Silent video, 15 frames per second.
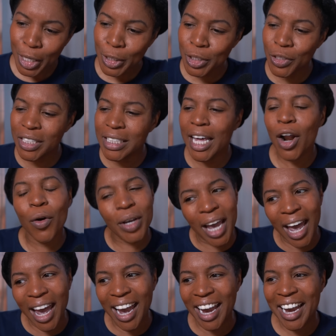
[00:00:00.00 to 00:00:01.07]
So she said,
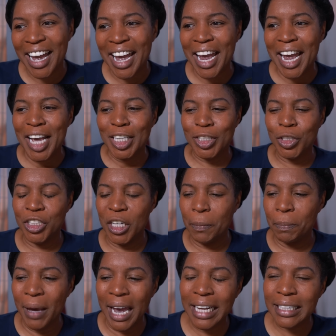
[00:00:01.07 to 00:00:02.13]
okay. So she
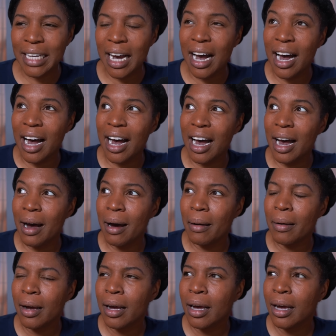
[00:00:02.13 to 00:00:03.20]
picked,
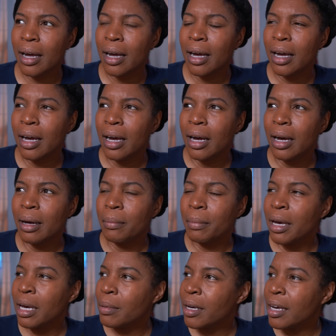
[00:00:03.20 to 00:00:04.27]
uh,
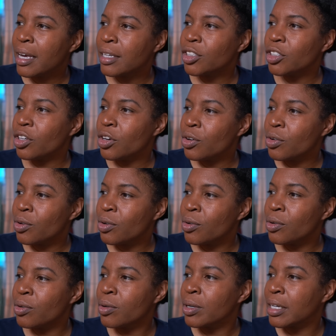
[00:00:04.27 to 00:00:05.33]
Baby, it's you
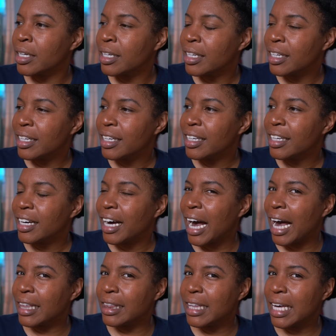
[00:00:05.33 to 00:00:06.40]

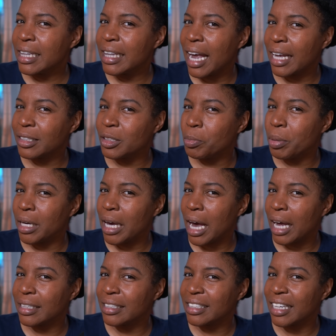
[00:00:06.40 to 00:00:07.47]
I think that's
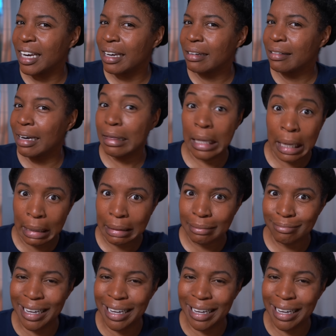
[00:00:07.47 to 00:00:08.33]
Beyonce. I think.